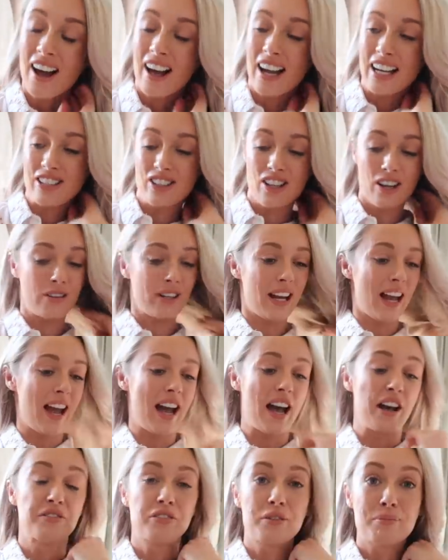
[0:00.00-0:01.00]
I don't
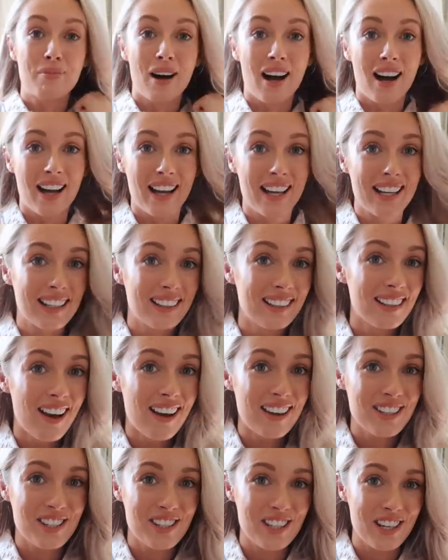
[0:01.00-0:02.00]
have my
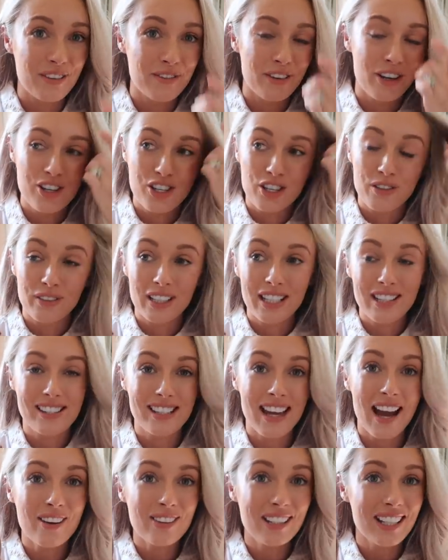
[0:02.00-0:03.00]
last year version of these
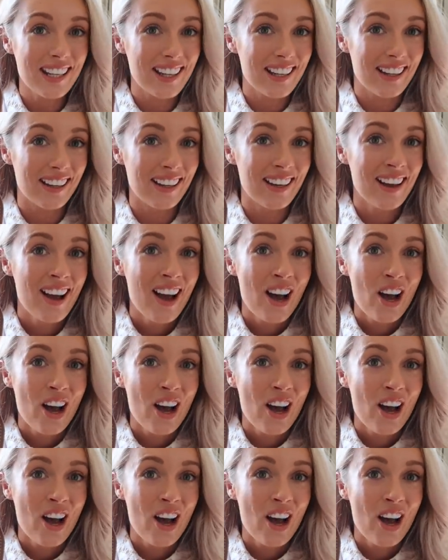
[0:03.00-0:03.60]
down here.